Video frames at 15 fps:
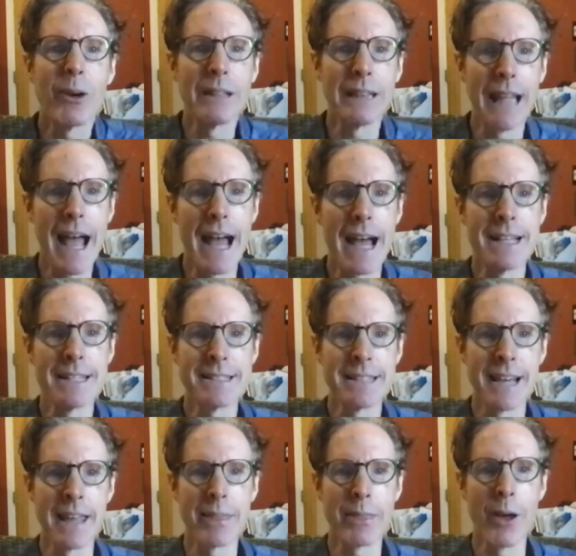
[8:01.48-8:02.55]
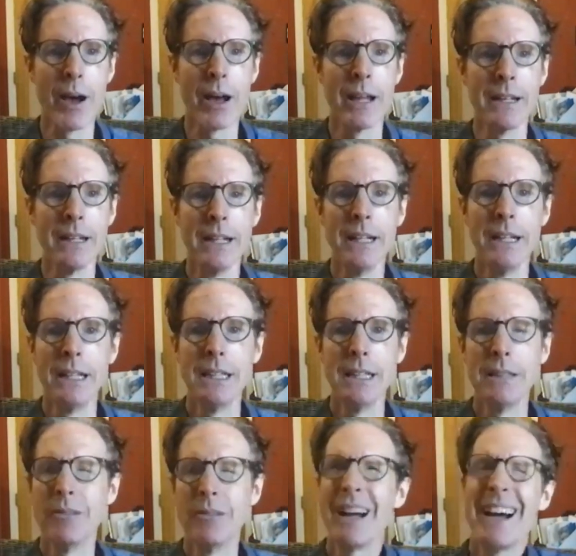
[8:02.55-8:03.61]
or less, I thought,
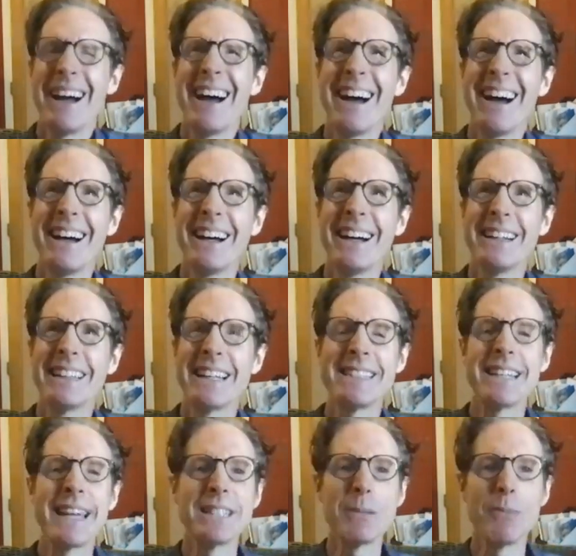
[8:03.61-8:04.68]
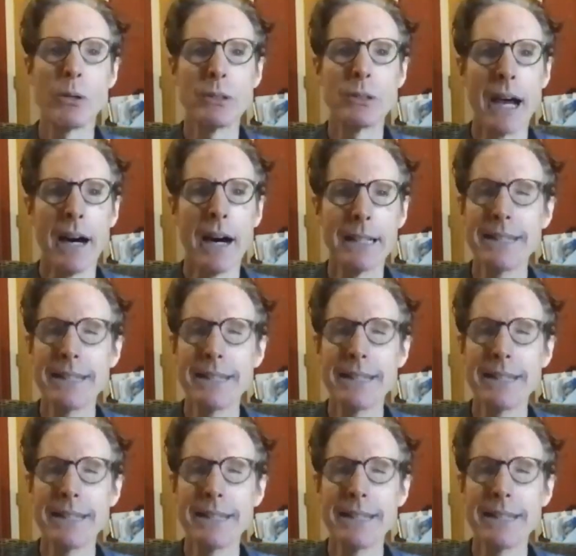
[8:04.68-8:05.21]
let's say it's a motel.